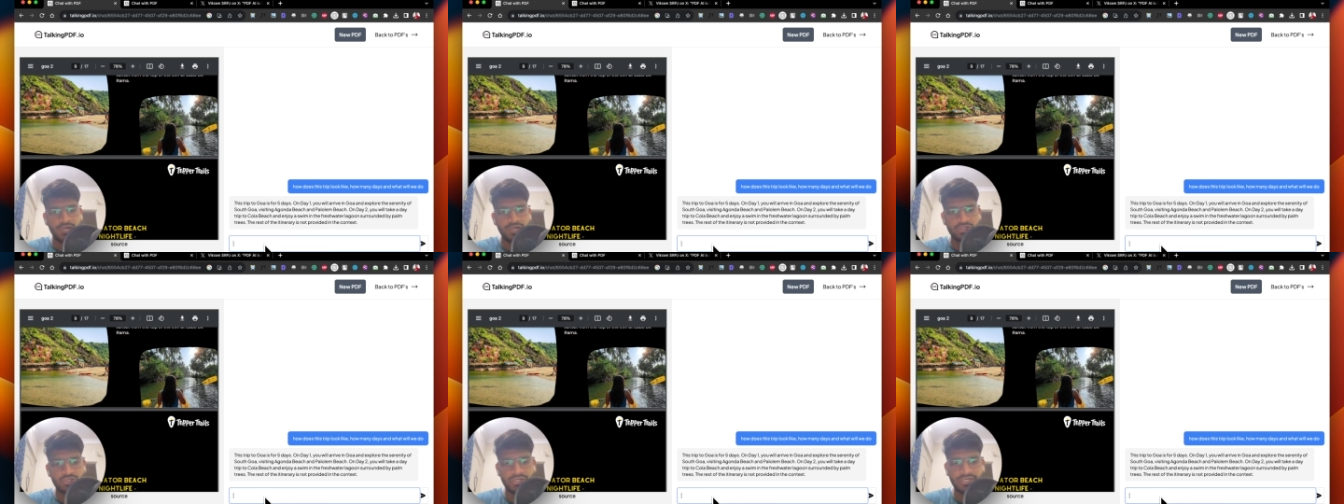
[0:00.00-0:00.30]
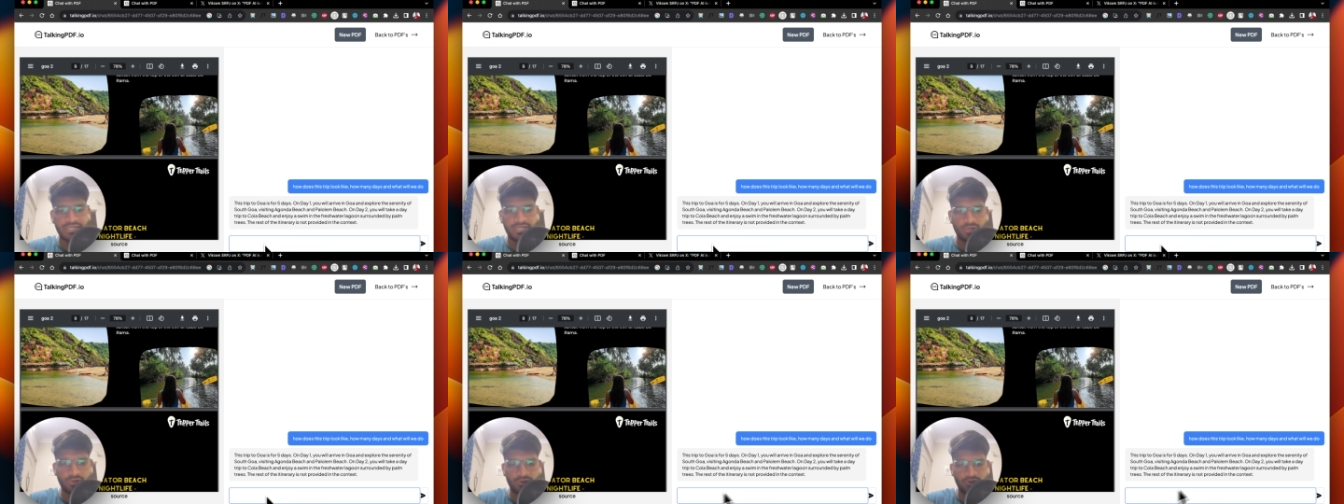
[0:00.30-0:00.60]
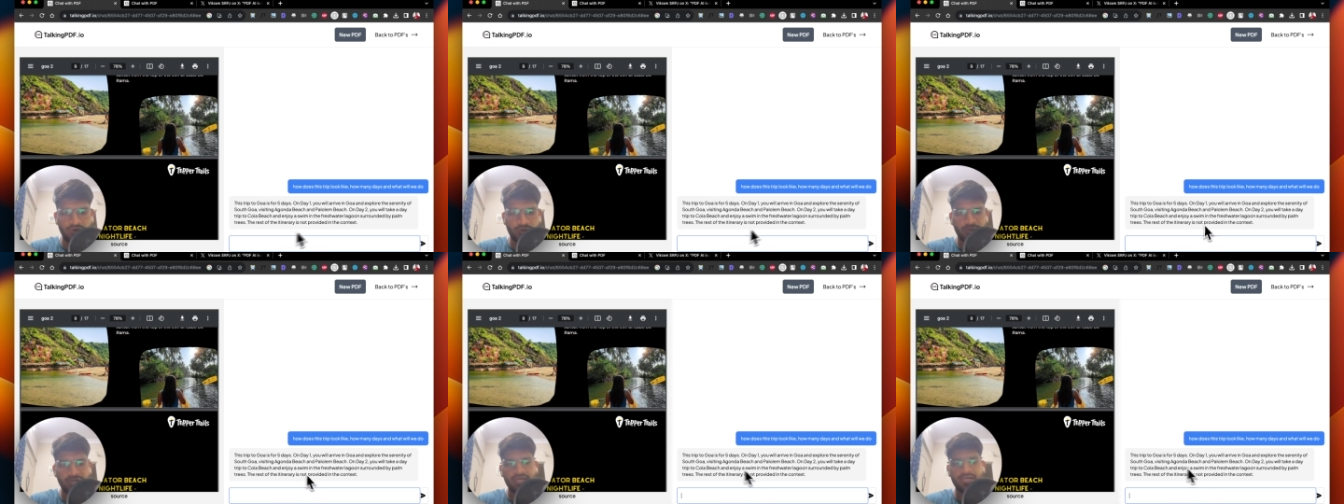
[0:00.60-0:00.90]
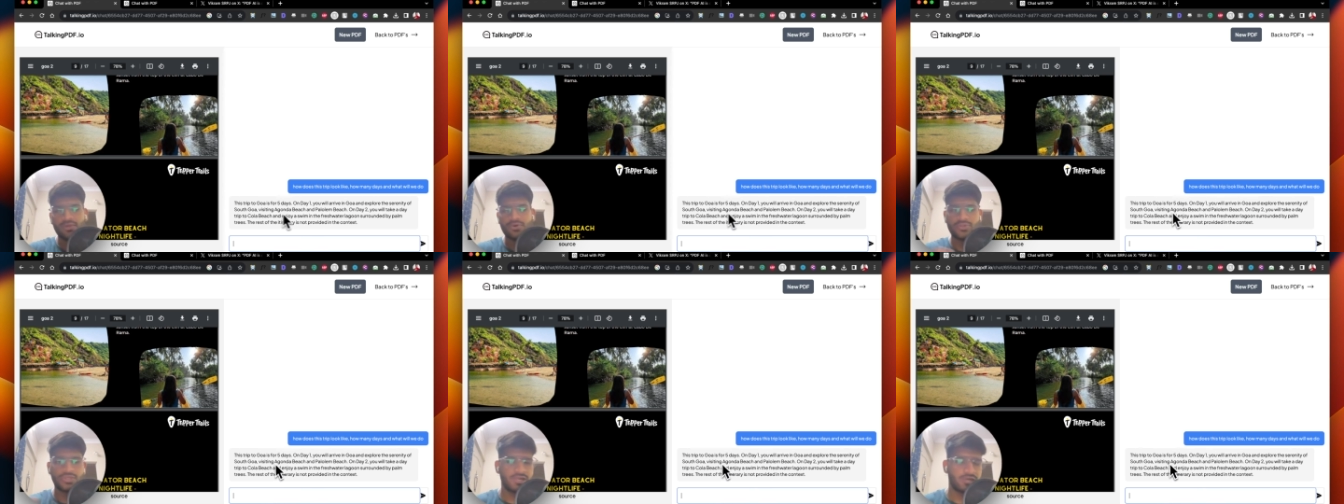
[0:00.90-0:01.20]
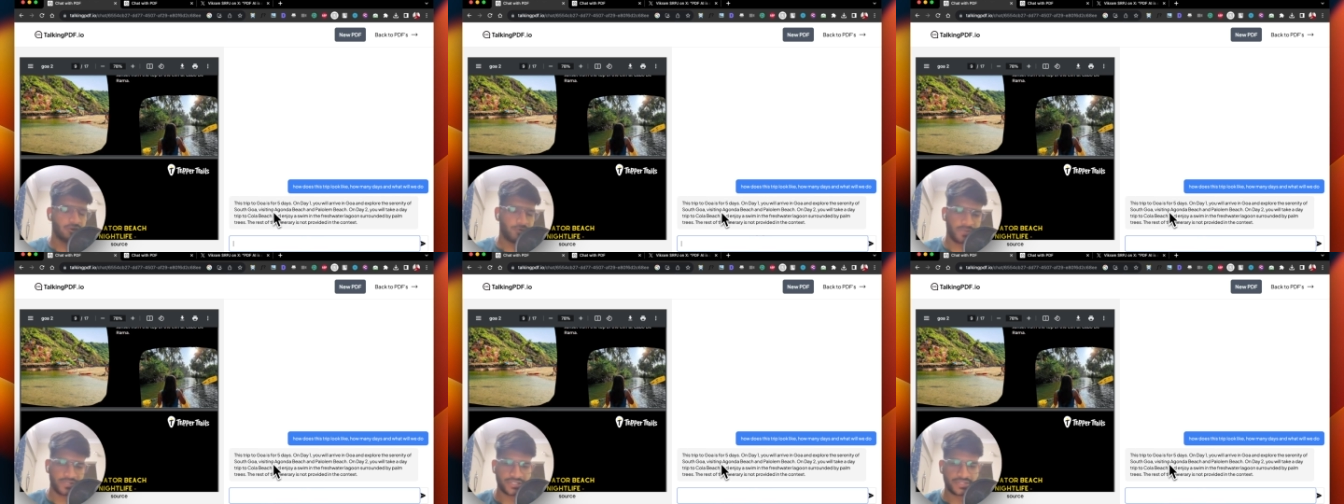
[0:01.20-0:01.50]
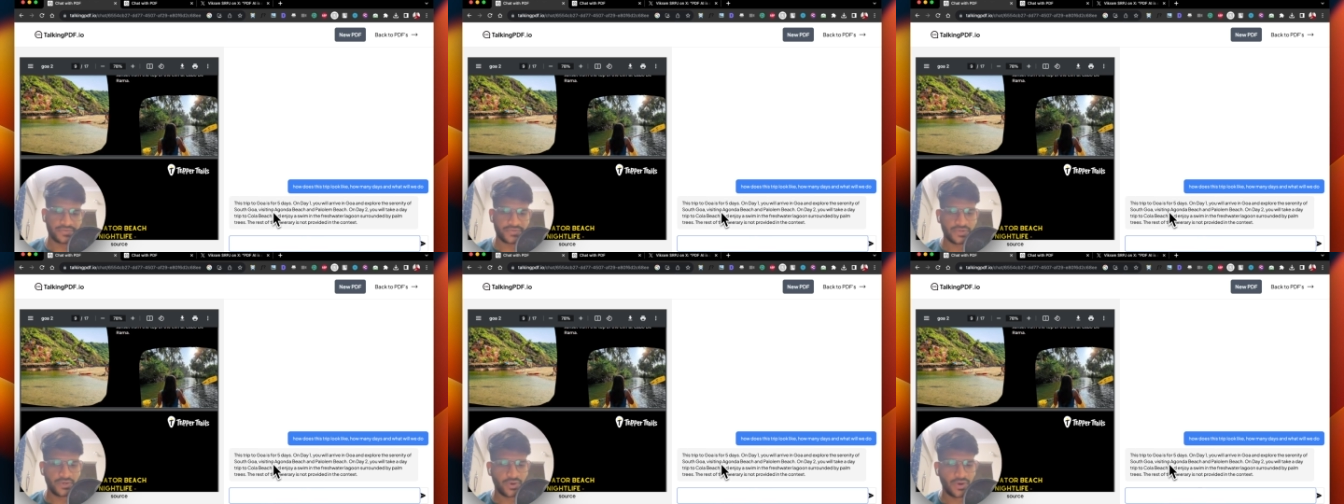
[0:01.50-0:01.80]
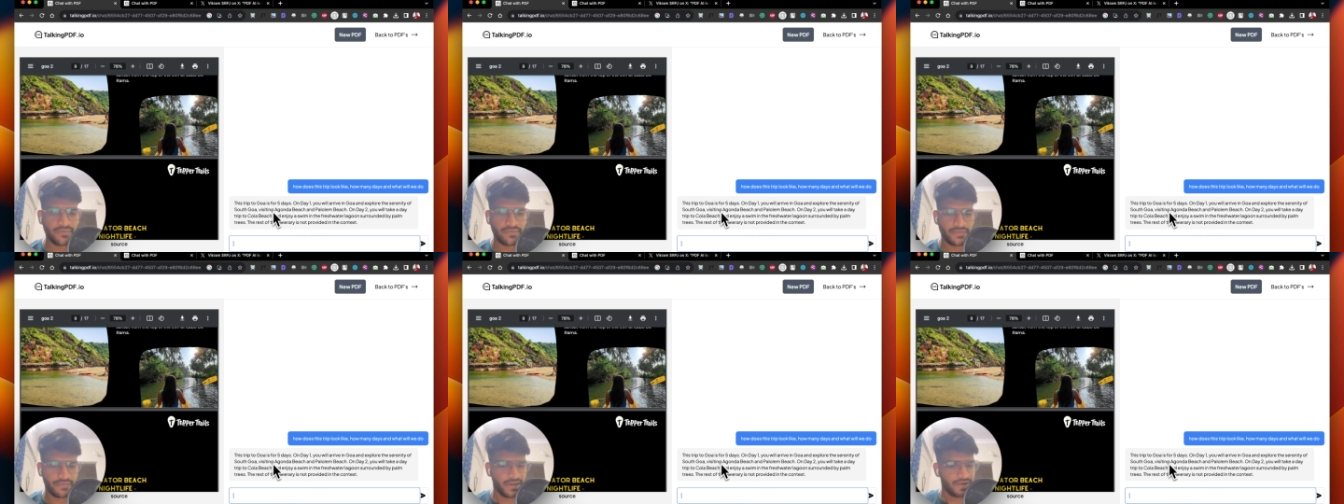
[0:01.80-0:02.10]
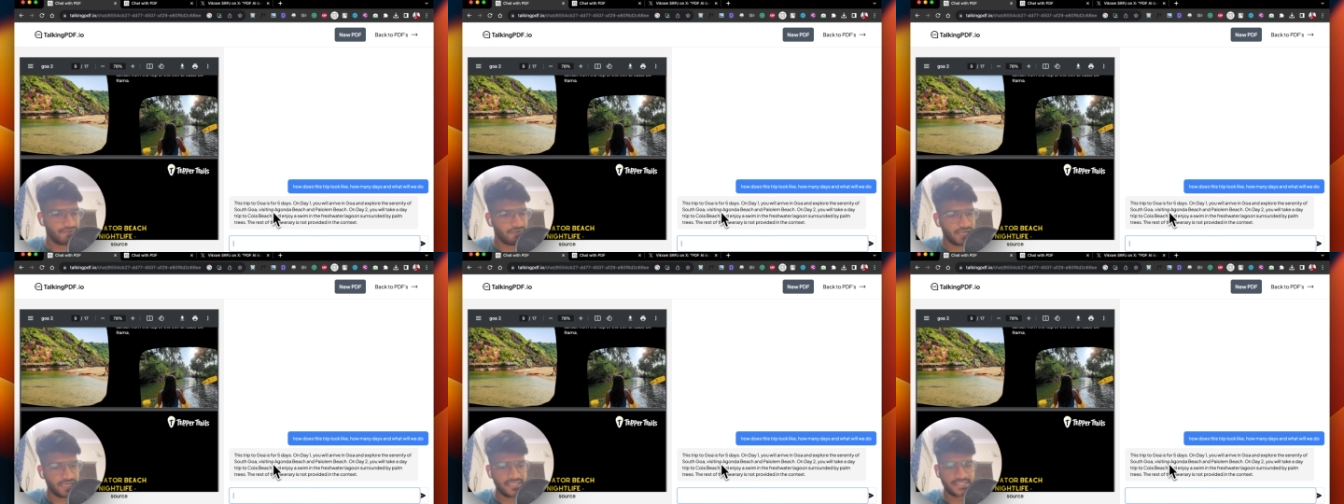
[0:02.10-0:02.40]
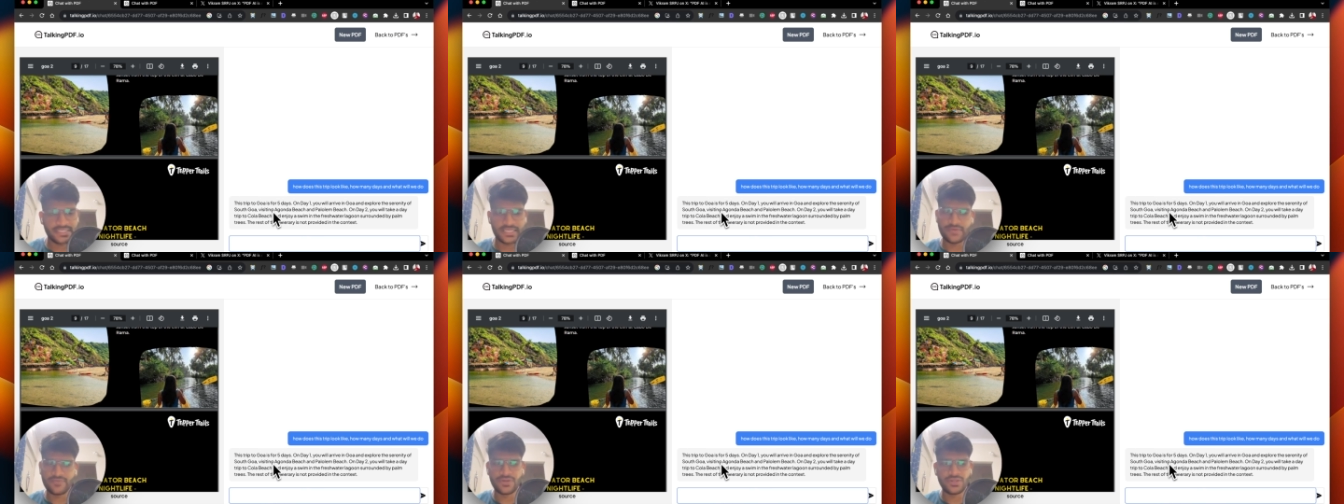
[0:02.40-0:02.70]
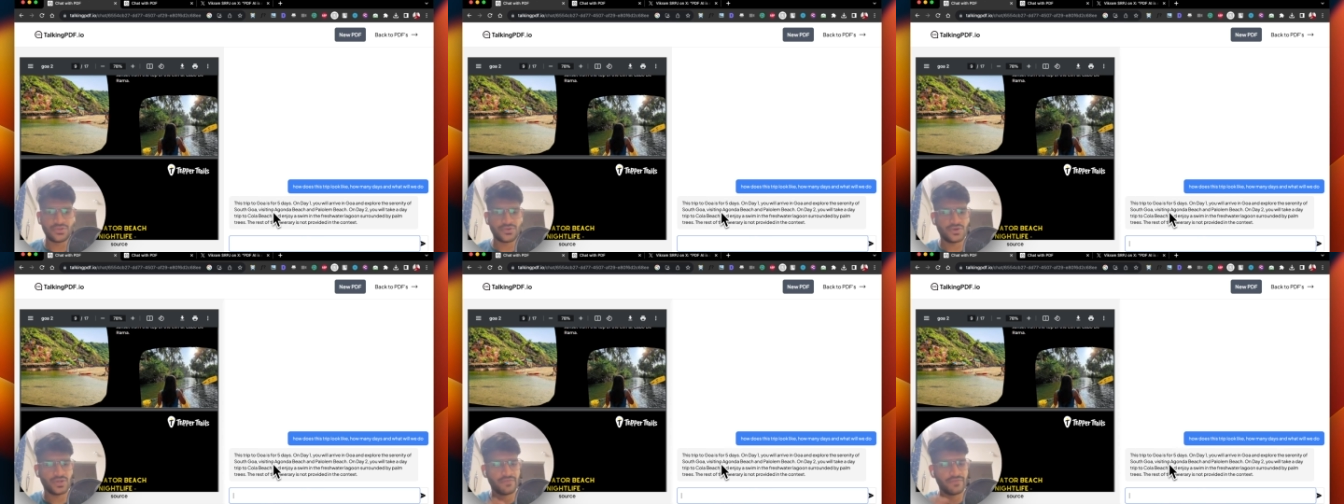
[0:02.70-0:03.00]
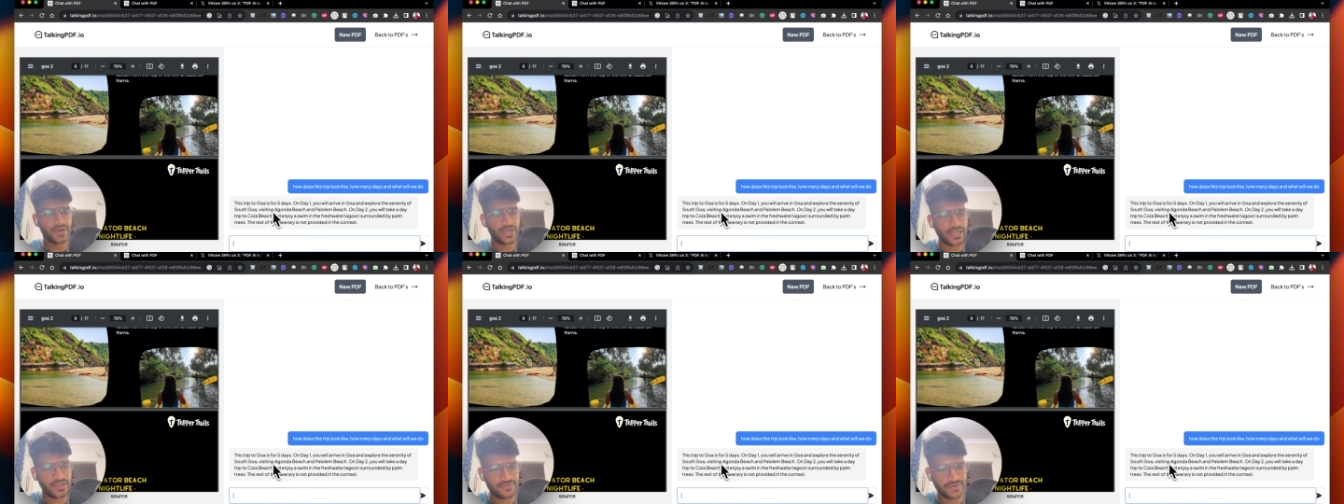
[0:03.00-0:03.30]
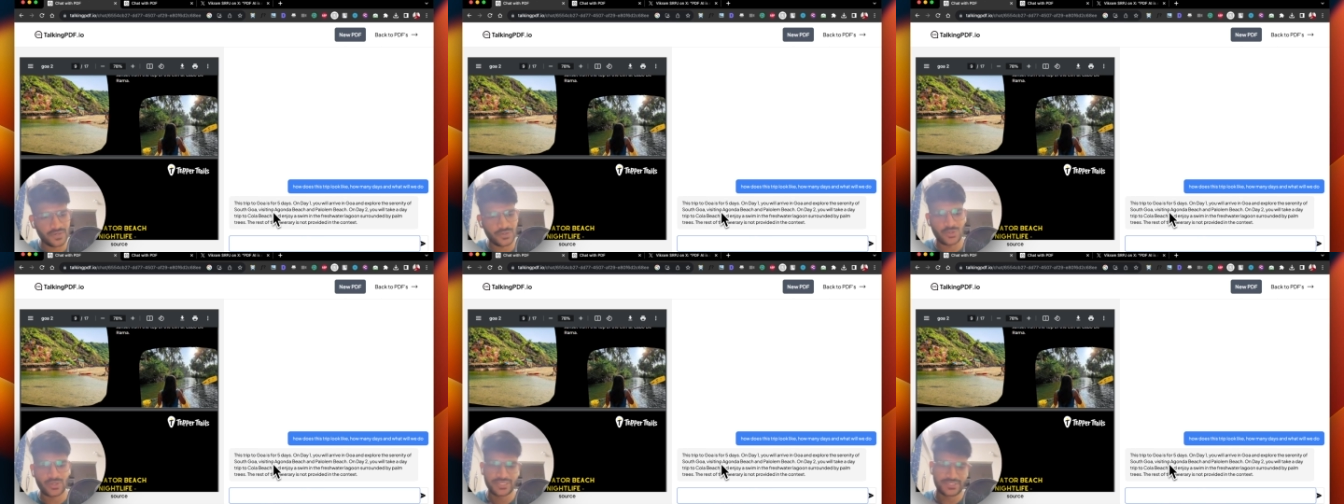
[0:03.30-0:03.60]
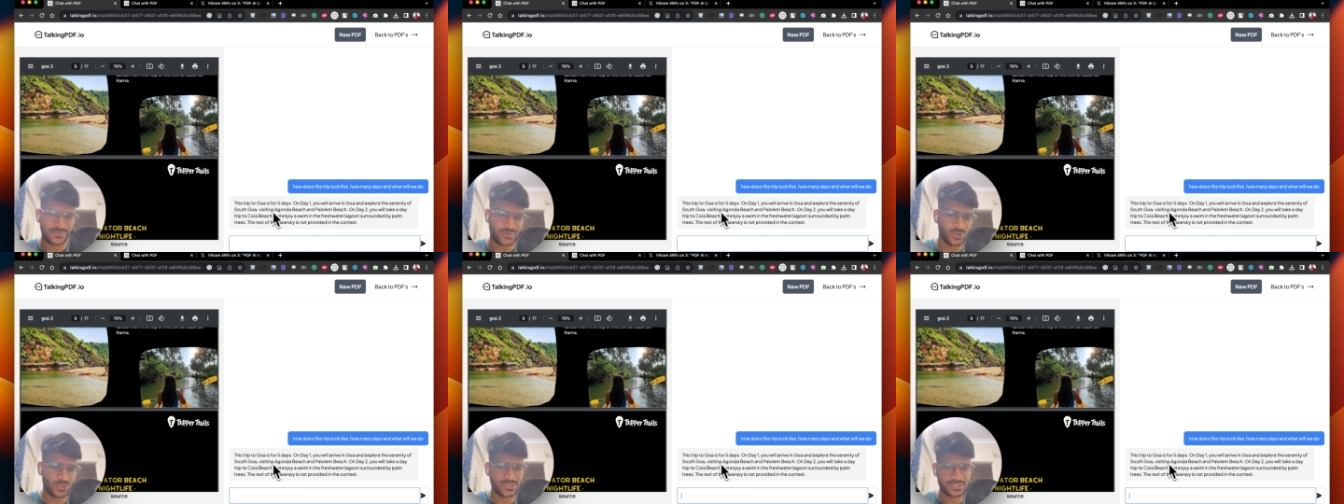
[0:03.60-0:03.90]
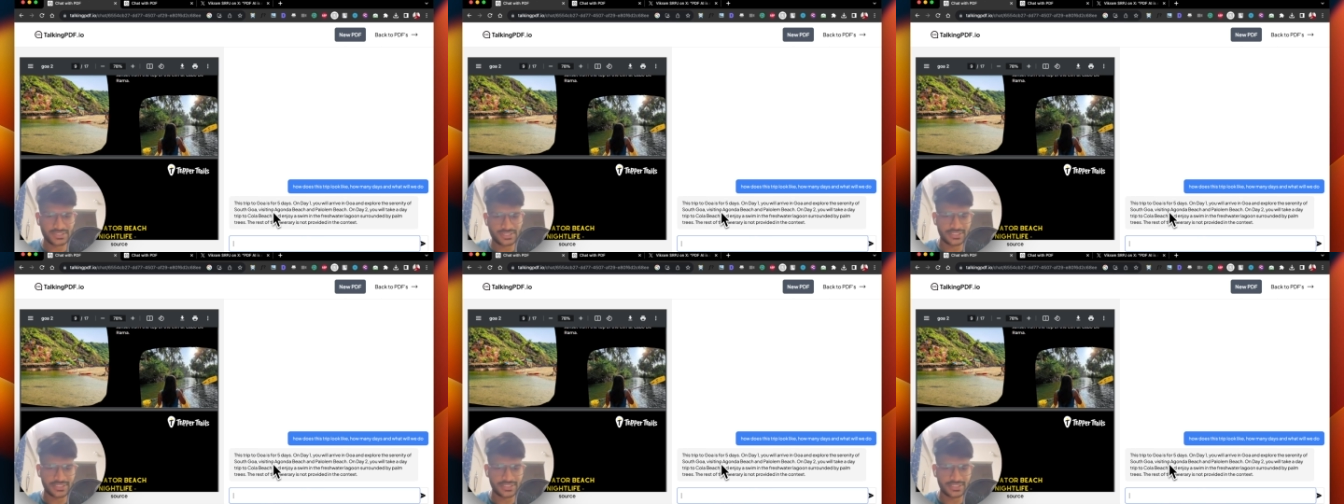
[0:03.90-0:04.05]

So it told me okay, the trip is to go for five days. Day one, you'll arrive and go explore.